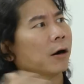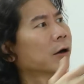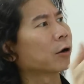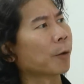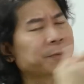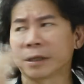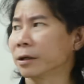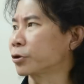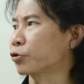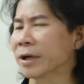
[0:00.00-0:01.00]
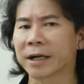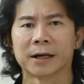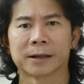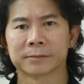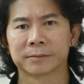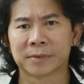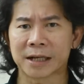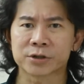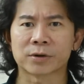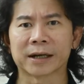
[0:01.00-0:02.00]
on optical trigger.
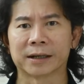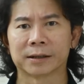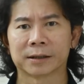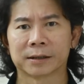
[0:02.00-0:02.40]
Let's try that.